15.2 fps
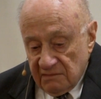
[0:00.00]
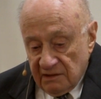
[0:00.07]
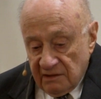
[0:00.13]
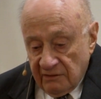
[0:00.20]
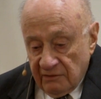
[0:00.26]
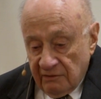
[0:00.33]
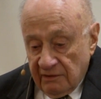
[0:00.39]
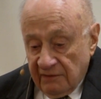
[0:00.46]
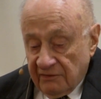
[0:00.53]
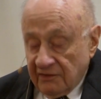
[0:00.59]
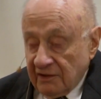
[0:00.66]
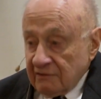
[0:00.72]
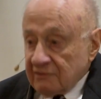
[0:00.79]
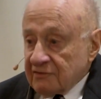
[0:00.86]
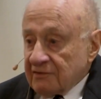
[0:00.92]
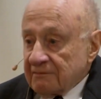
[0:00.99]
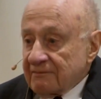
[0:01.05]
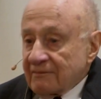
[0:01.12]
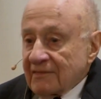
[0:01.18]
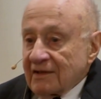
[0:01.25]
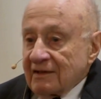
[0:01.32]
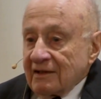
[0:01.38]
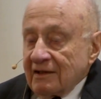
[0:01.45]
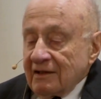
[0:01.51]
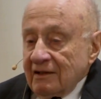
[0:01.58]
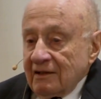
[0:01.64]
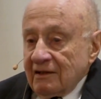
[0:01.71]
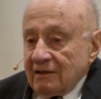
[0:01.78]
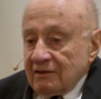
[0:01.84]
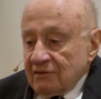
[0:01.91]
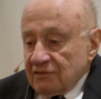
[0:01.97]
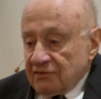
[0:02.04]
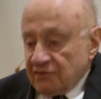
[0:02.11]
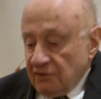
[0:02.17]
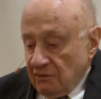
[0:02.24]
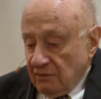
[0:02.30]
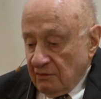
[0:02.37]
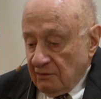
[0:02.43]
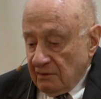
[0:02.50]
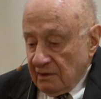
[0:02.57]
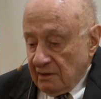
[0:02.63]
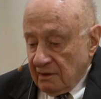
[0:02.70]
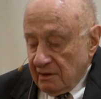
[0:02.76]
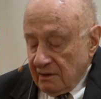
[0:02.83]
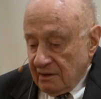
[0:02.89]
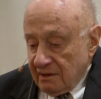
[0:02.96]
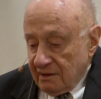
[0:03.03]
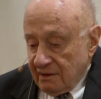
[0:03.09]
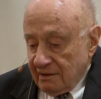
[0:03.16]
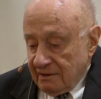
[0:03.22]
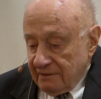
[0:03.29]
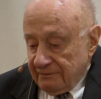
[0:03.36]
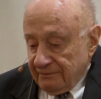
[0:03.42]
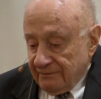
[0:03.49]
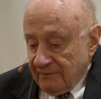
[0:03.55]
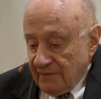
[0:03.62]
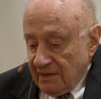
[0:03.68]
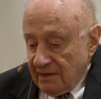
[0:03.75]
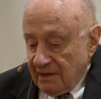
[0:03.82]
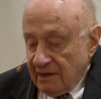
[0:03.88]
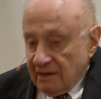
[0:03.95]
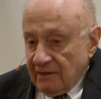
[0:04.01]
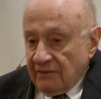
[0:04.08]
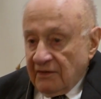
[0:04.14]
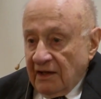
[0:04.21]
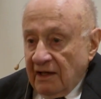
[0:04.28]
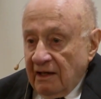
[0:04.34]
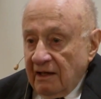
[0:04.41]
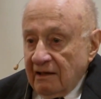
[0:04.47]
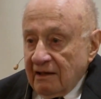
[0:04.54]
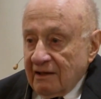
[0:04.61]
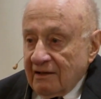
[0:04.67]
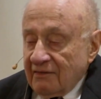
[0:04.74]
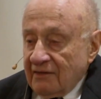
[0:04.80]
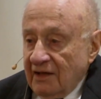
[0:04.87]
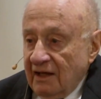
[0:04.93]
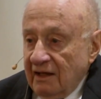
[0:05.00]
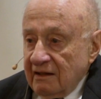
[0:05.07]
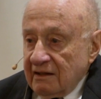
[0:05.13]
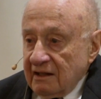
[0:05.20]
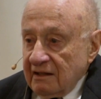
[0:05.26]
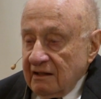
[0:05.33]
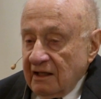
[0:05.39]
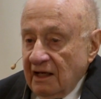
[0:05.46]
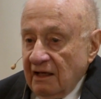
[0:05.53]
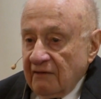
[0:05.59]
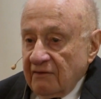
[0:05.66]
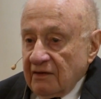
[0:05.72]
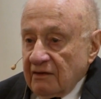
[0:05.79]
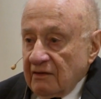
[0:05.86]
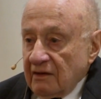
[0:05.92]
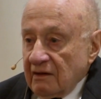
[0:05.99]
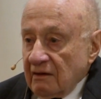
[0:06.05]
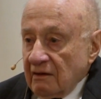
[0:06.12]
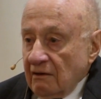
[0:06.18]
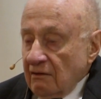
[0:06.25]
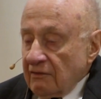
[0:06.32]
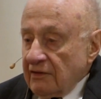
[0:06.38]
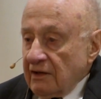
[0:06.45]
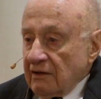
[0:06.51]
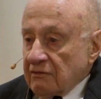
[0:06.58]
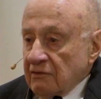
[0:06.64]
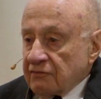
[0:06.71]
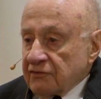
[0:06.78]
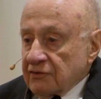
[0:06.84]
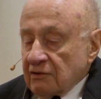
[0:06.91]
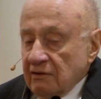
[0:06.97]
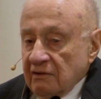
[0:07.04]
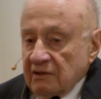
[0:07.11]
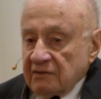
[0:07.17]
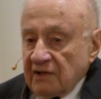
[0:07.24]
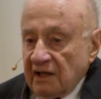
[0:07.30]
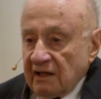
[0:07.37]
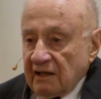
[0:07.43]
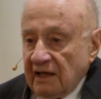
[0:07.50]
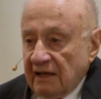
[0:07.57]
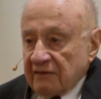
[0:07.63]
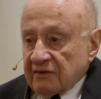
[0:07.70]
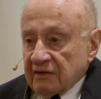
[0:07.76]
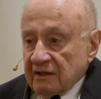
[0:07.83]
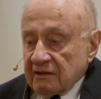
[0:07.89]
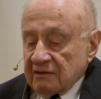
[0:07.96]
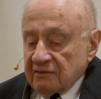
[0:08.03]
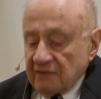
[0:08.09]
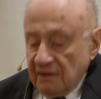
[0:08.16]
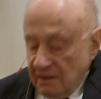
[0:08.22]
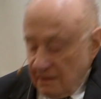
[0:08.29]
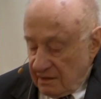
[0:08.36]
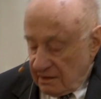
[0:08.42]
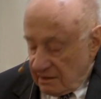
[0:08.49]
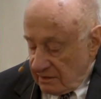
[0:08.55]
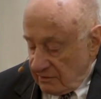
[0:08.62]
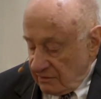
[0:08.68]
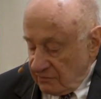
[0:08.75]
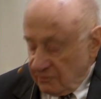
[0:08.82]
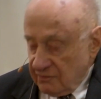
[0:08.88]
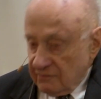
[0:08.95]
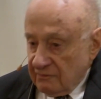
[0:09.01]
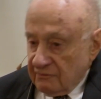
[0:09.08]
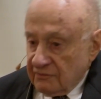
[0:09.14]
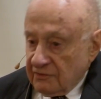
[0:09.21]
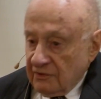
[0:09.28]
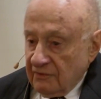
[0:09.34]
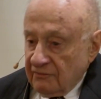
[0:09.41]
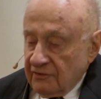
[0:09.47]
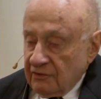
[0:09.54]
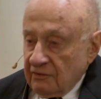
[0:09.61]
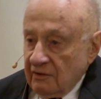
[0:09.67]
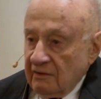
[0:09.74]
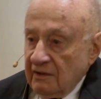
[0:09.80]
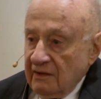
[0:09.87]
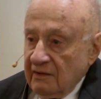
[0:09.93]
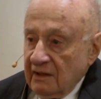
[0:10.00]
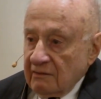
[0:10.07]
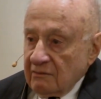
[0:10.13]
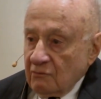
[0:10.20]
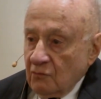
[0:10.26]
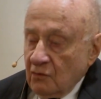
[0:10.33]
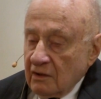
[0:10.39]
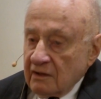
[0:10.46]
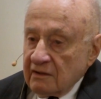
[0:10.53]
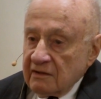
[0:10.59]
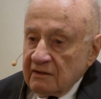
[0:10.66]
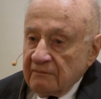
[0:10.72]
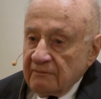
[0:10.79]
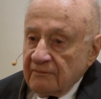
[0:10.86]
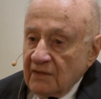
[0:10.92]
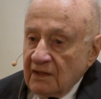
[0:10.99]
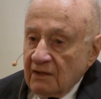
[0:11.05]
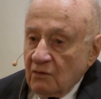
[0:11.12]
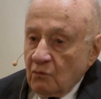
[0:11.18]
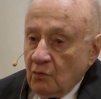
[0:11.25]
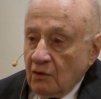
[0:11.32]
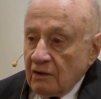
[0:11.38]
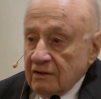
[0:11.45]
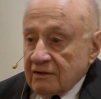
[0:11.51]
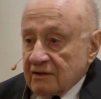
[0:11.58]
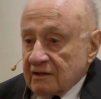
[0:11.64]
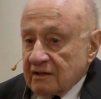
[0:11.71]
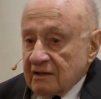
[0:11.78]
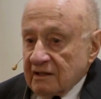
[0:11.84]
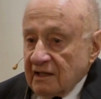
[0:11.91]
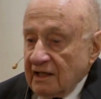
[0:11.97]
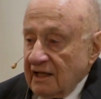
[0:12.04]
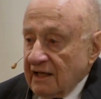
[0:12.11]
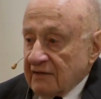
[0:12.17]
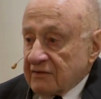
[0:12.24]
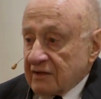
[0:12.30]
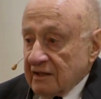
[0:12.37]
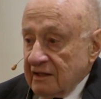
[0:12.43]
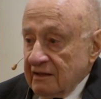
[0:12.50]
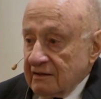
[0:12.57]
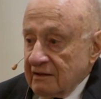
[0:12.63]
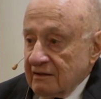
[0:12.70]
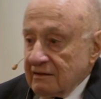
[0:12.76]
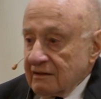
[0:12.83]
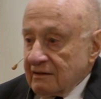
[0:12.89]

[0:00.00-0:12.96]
other ethnics. So um, they, they didn't have, all the other fraternities had athletes. This fraternity that wanted him wanted an athlete.